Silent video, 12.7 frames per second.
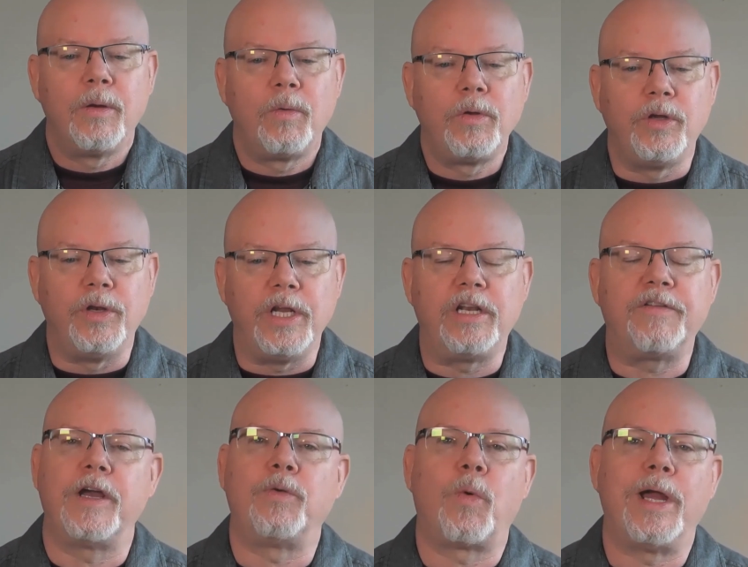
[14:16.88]
you need to
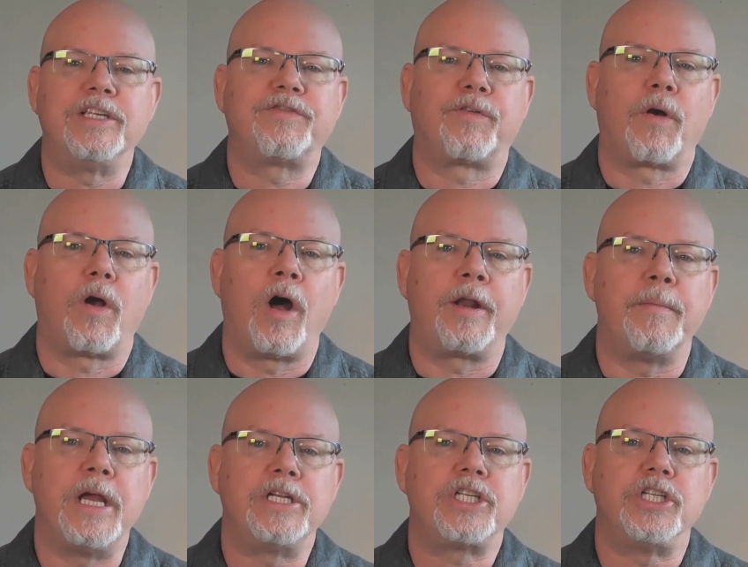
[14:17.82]
find ways for
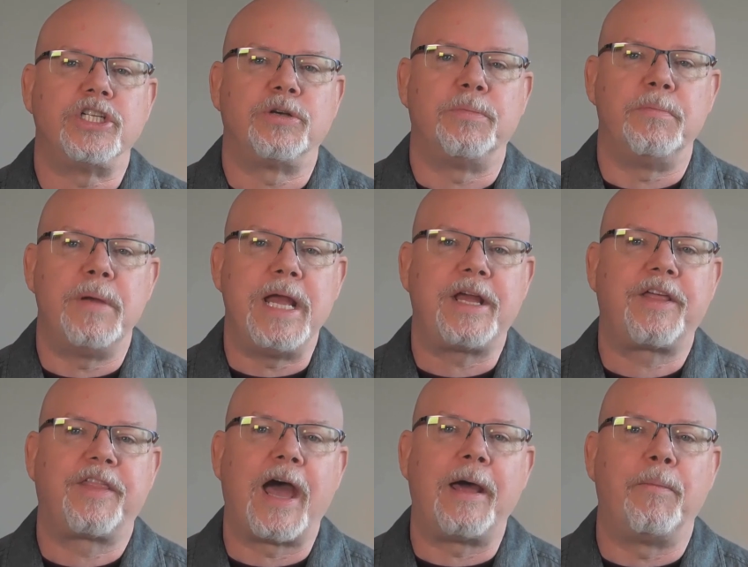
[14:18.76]
automation to make
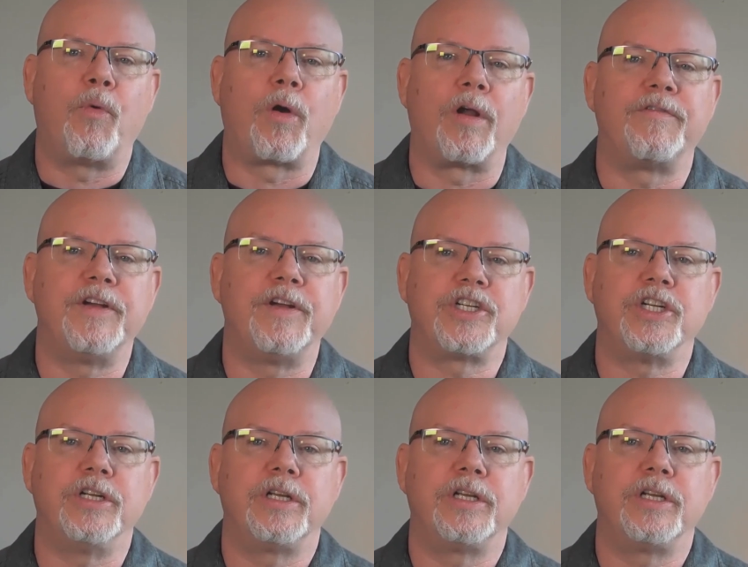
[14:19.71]
that more efficient.